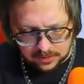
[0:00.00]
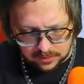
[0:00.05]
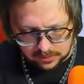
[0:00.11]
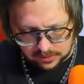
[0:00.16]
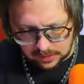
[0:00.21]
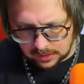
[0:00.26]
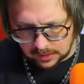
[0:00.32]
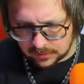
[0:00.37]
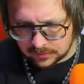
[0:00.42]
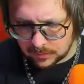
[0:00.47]

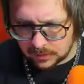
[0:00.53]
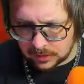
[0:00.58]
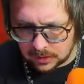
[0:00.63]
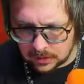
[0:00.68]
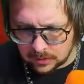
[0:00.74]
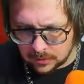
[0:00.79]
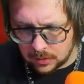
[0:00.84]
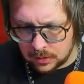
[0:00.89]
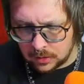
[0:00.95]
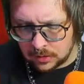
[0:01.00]
Okay, so we're going to
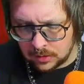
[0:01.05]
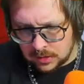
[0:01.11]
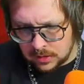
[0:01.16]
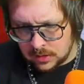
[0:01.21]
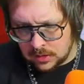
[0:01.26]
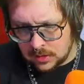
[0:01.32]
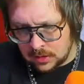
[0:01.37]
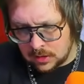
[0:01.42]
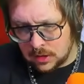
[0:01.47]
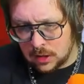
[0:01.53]
roll
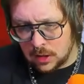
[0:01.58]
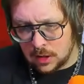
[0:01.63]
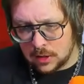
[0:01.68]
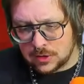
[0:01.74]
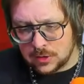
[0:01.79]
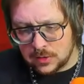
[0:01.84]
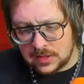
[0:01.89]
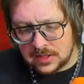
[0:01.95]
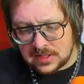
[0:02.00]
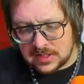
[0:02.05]
our
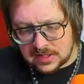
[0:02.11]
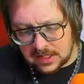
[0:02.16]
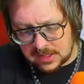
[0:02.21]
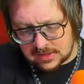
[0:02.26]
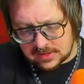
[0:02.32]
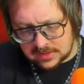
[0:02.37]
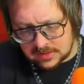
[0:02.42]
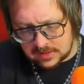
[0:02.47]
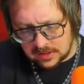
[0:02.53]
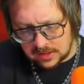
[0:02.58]

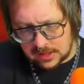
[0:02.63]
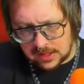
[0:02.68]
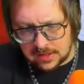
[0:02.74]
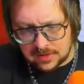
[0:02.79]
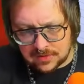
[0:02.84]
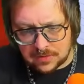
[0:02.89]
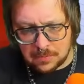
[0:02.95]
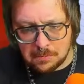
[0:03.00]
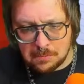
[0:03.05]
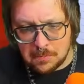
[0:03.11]
2d6
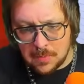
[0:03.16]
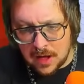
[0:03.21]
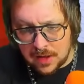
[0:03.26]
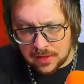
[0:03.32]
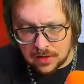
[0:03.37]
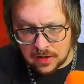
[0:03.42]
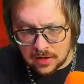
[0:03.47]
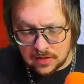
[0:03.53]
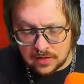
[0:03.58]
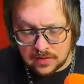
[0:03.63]
against
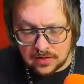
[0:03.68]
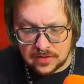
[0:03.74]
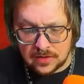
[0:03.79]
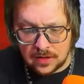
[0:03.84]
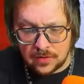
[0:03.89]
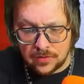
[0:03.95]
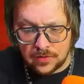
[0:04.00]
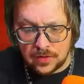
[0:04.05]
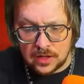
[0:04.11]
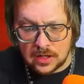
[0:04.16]
method to see
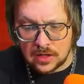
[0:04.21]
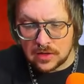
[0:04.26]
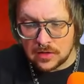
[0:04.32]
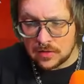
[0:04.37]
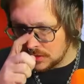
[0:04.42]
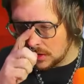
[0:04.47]
if he can